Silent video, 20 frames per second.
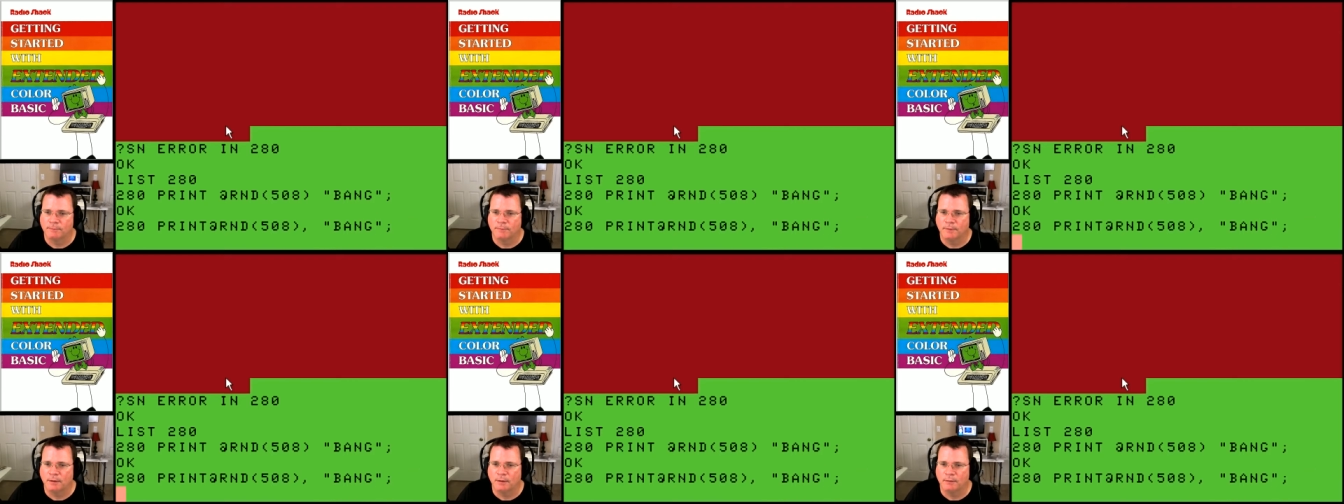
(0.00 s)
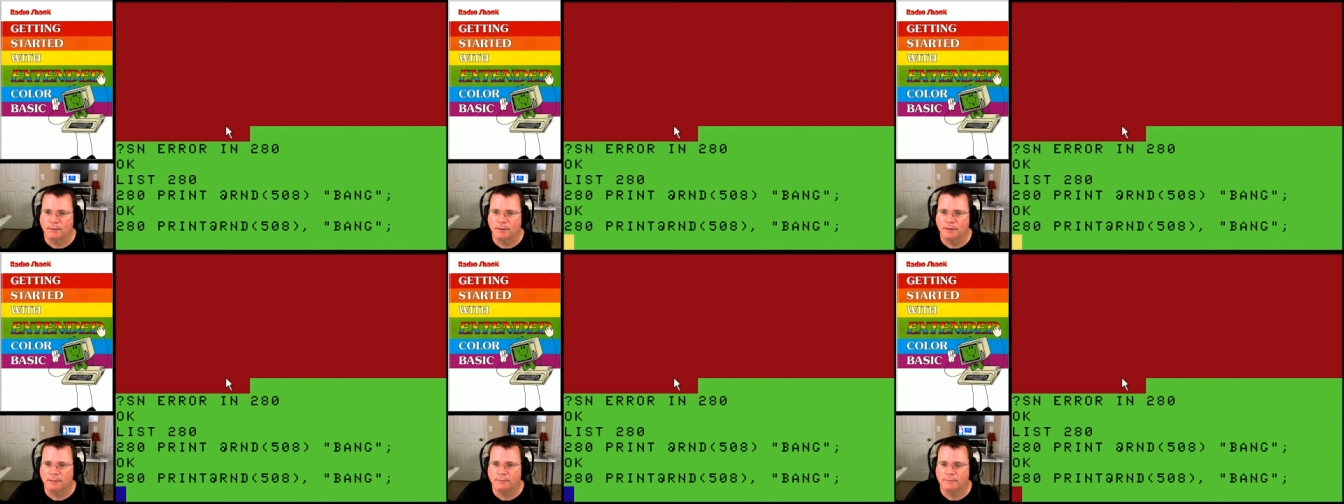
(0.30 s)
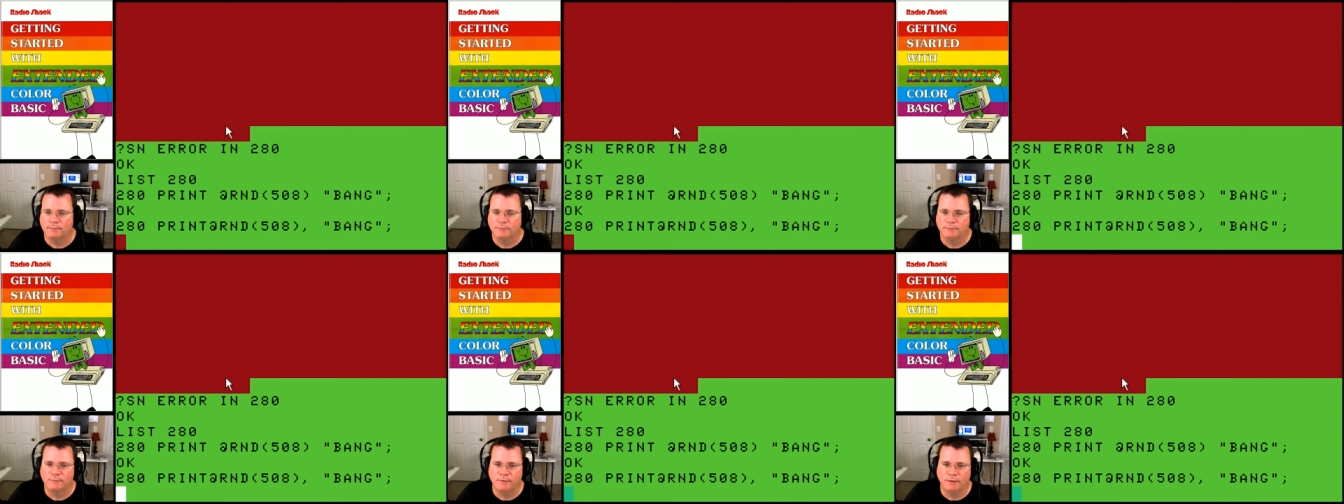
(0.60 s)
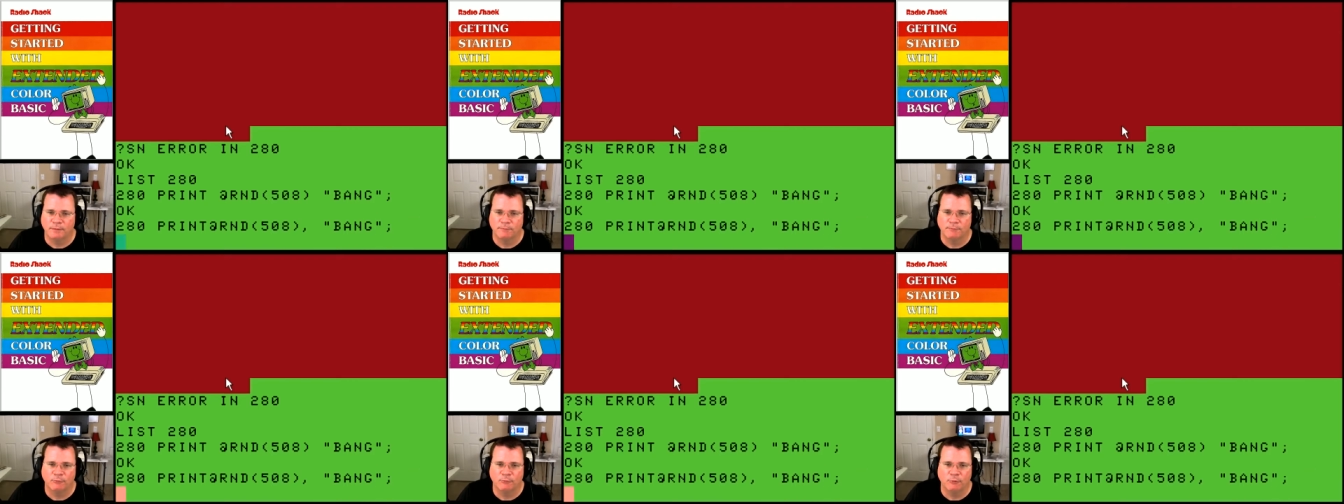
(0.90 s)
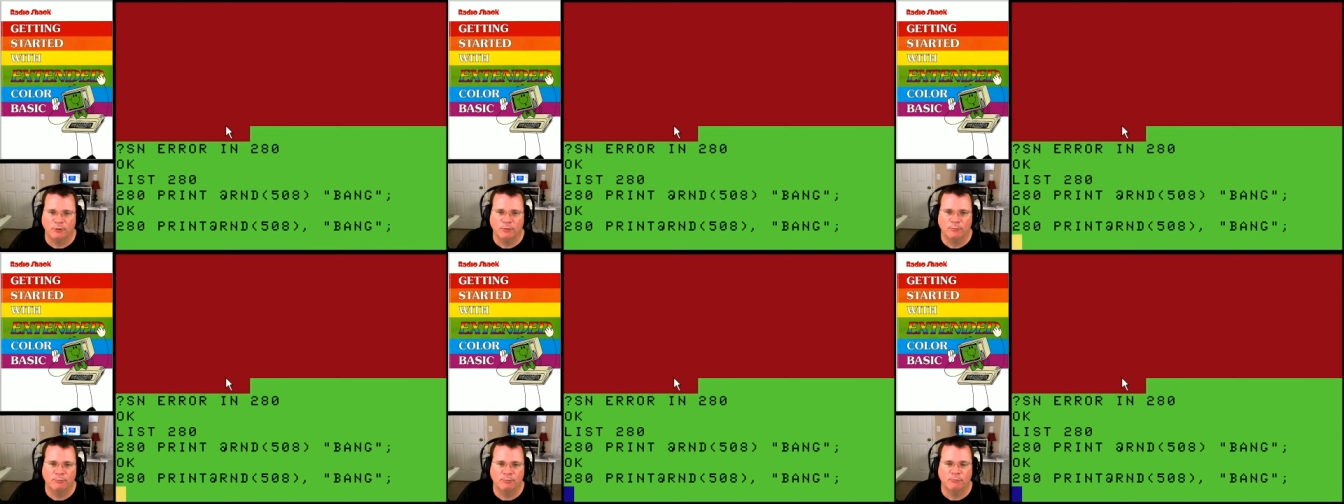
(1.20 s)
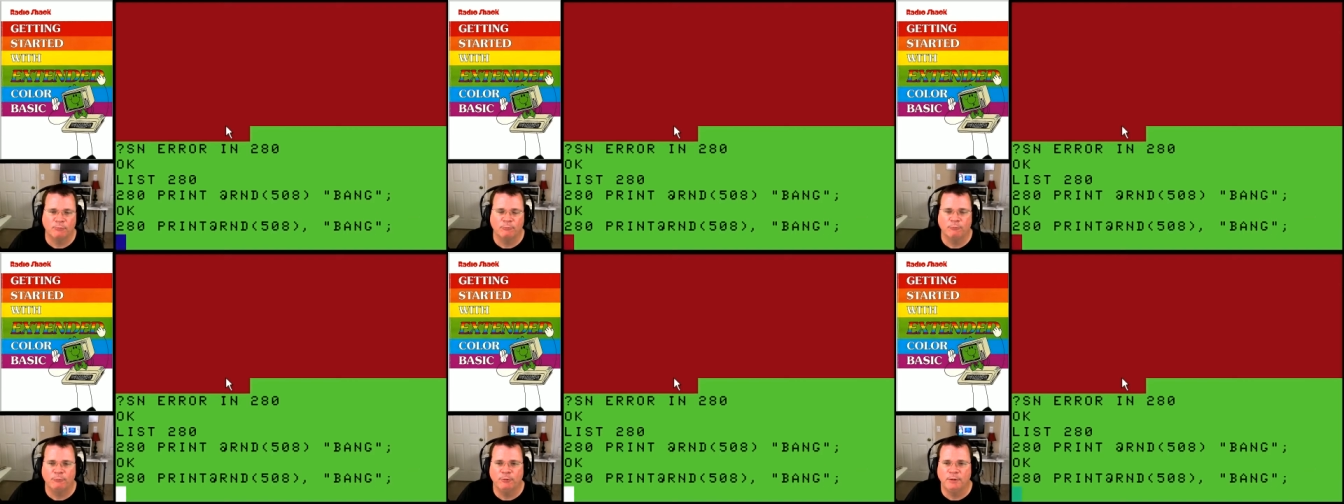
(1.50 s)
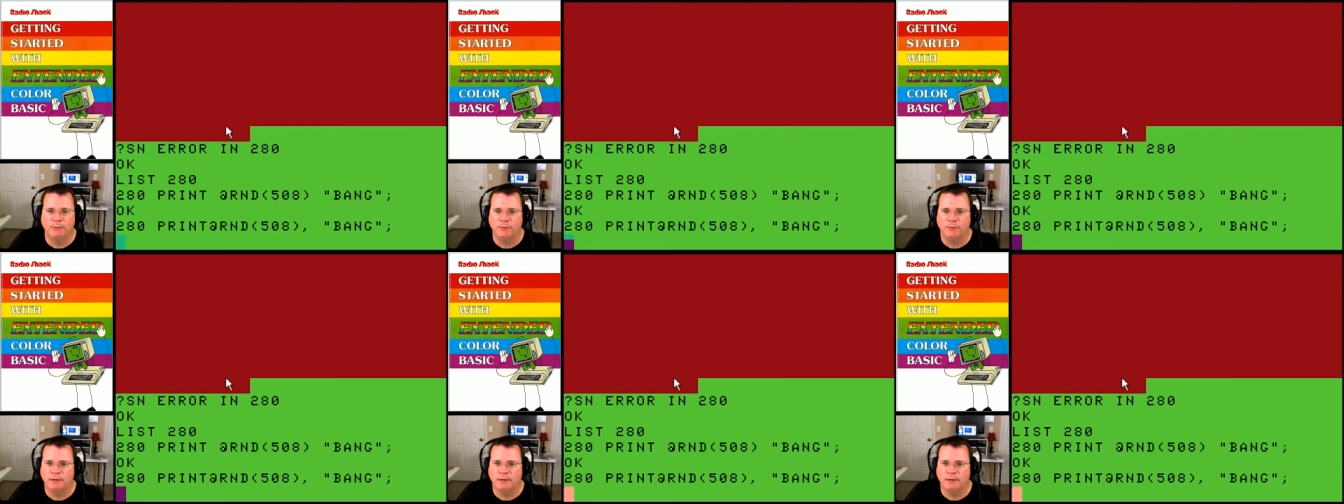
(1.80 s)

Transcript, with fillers: All right, see, we're, we're